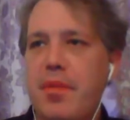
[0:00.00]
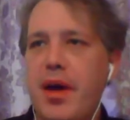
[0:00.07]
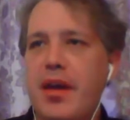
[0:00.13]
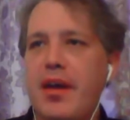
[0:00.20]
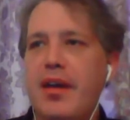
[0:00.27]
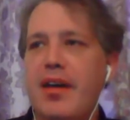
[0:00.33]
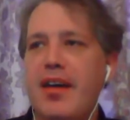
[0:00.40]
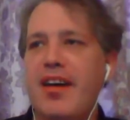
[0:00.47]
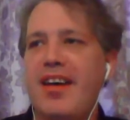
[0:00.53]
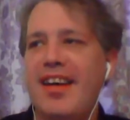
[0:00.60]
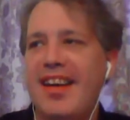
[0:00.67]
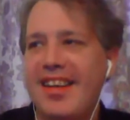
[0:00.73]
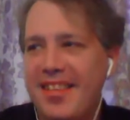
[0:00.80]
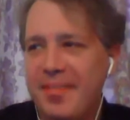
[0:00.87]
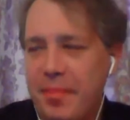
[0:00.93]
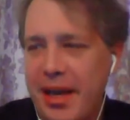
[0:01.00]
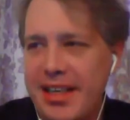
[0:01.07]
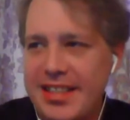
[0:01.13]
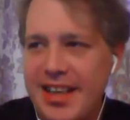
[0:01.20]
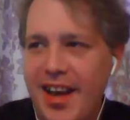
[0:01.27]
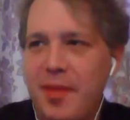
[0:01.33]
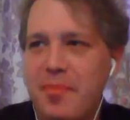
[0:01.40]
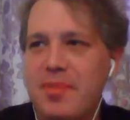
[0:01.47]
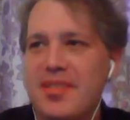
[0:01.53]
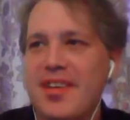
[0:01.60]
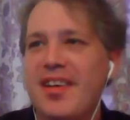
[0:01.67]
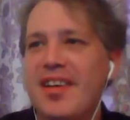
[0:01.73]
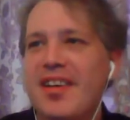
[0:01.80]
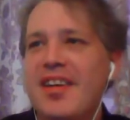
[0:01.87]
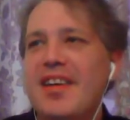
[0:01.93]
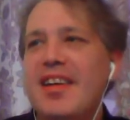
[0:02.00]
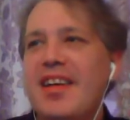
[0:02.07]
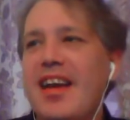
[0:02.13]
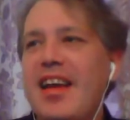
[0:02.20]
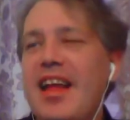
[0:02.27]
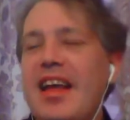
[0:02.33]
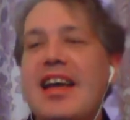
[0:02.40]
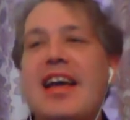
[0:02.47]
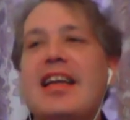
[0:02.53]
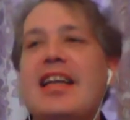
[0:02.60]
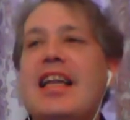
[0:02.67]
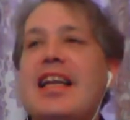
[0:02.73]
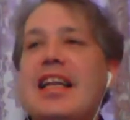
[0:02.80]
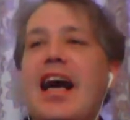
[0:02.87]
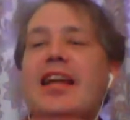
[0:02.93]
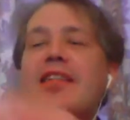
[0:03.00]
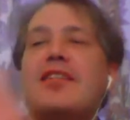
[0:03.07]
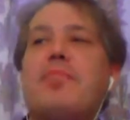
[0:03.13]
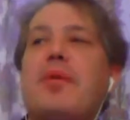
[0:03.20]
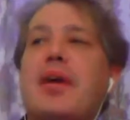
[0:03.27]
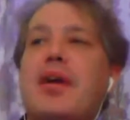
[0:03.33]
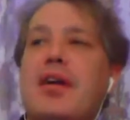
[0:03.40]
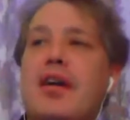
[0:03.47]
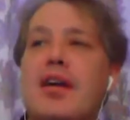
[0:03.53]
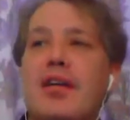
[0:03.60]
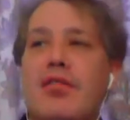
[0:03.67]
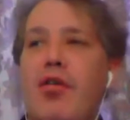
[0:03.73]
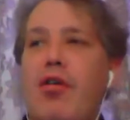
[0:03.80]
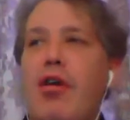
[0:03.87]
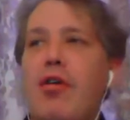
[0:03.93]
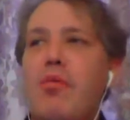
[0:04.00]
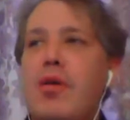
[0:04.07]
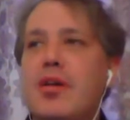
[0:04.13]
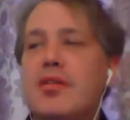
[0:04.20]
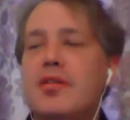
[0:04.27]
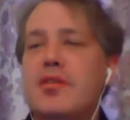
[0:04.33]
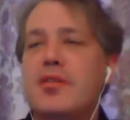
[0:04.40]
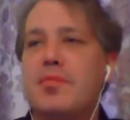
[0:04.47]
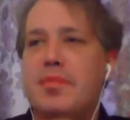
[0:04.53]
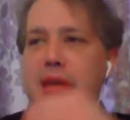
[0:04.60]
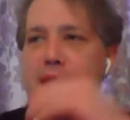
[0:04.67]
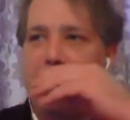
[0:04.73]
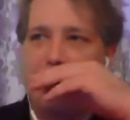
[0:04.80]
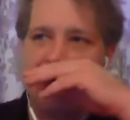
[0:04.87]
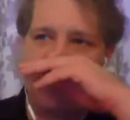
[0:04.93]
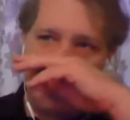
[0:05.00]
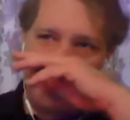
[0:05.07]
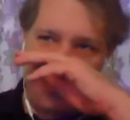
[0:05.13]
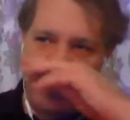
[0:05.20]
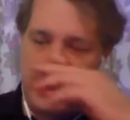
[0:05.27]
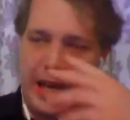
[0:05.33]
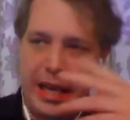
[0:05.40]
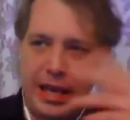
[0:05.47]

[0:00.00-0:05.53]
My my dom's not the big long ones, because we can't